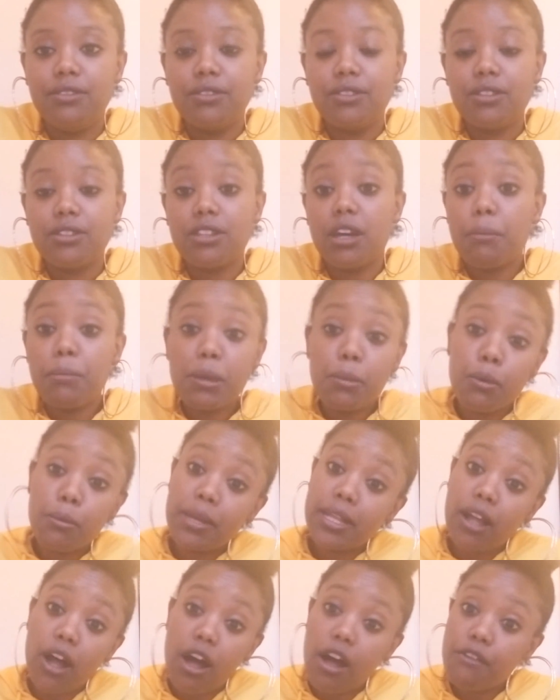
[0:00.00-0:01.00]
Some people may
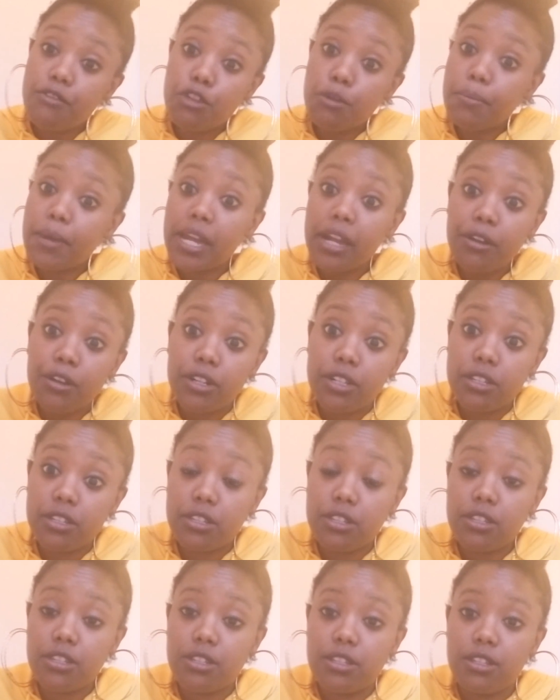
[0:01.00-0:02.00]
not have their
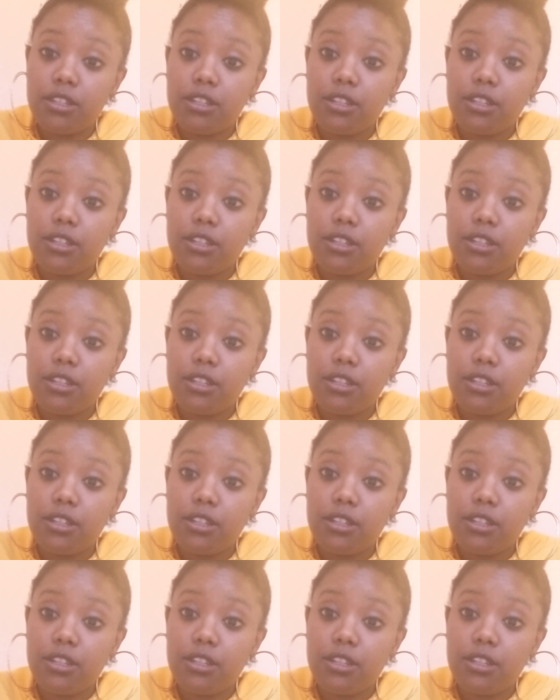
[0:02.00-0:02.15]
parents.